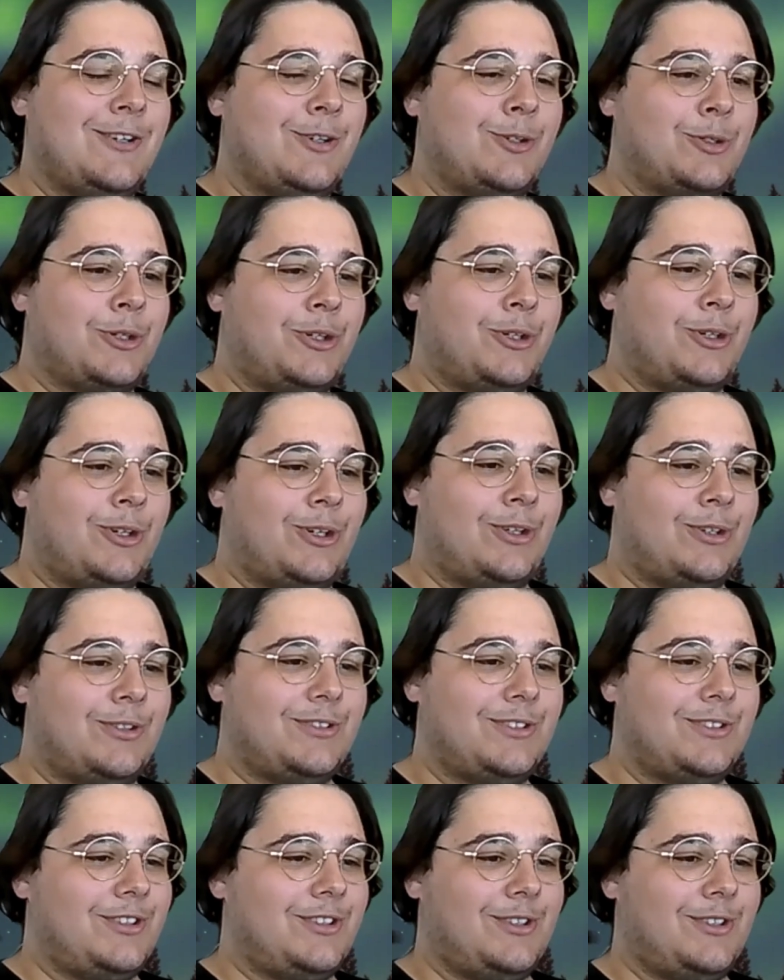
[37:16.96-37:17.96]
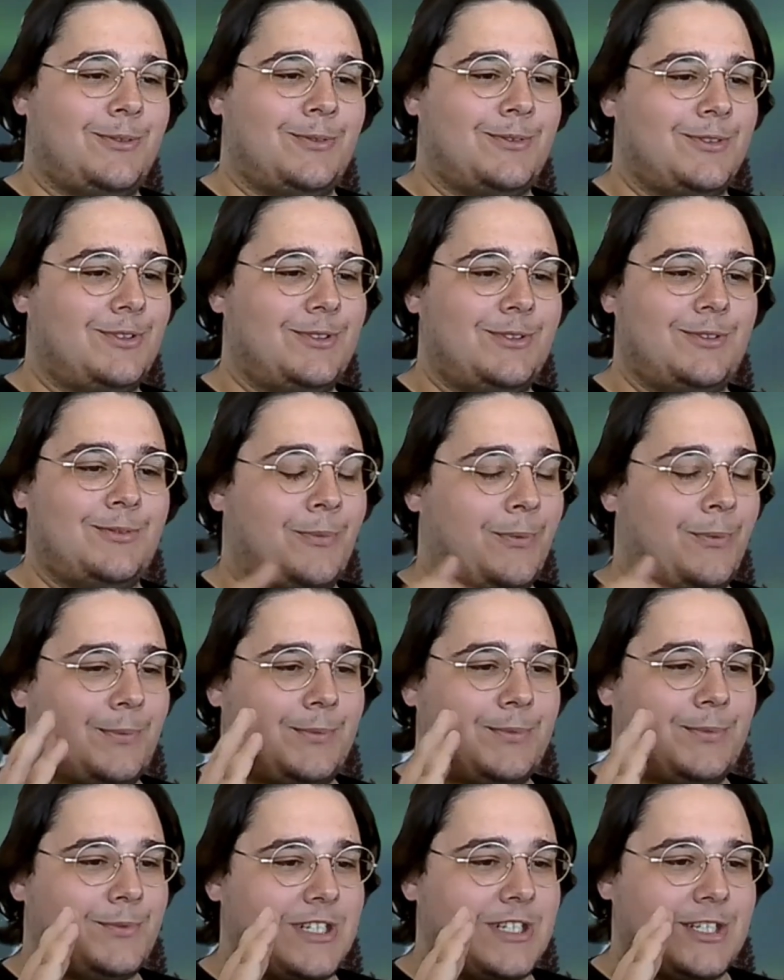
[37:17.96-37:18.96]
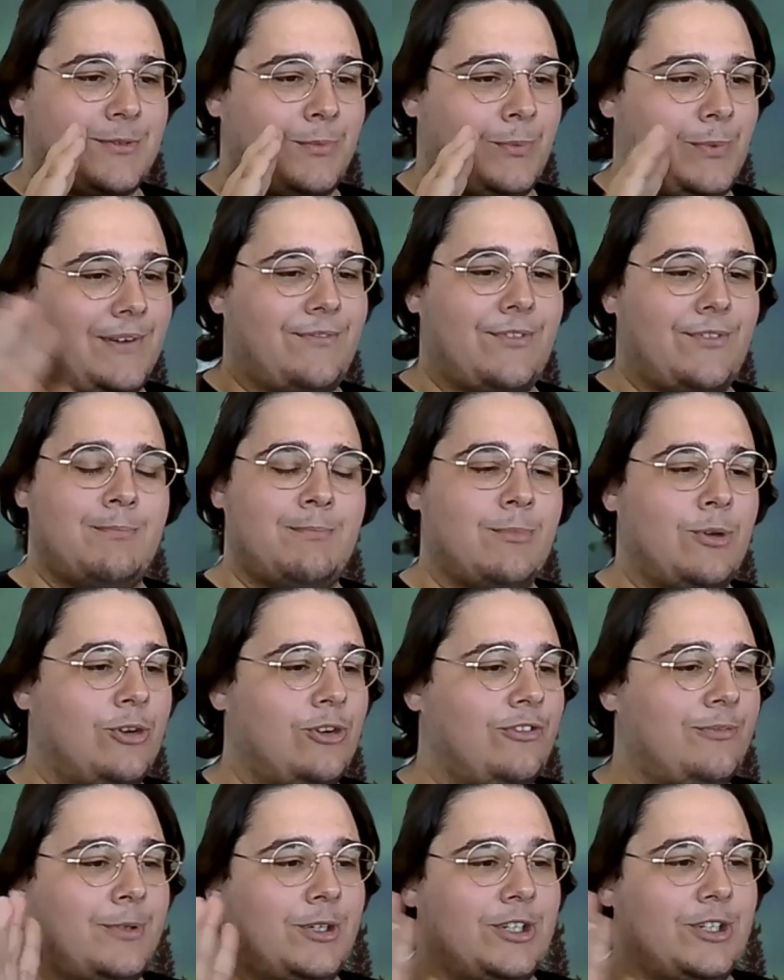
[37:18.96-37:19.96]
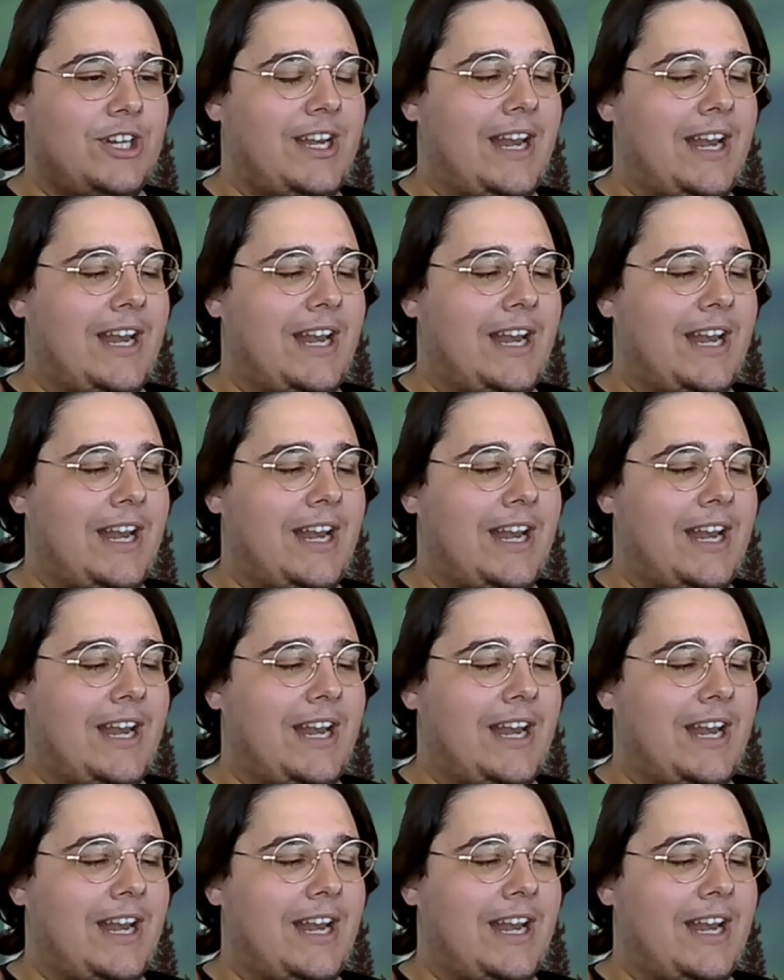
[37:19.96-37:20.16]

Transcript: Gildor, just with the movement